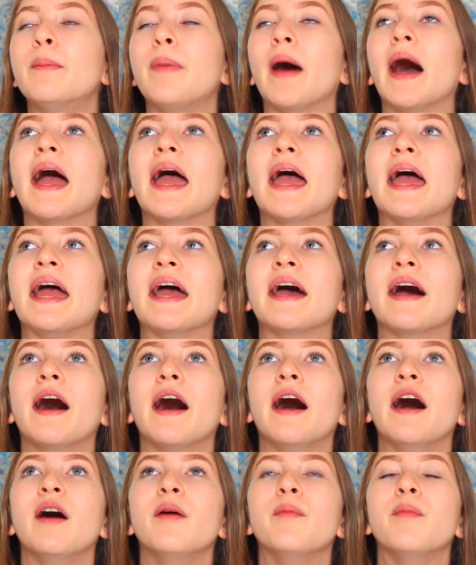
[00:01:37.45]
but it
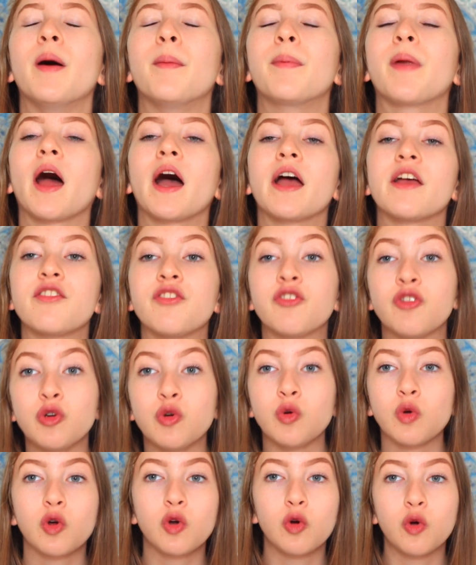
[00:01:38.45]
applies
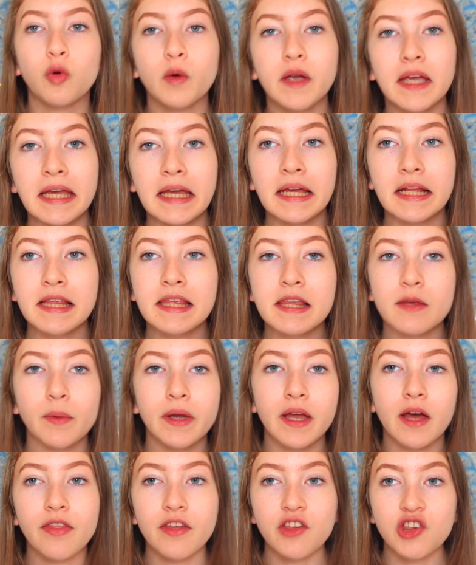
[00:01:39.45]
to Queen's
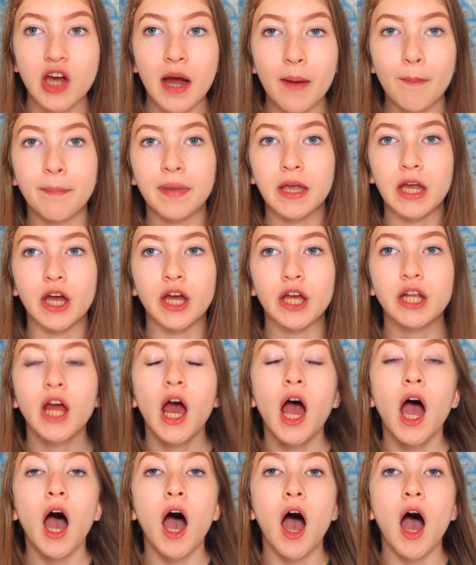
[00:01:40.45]
We Are The Champion.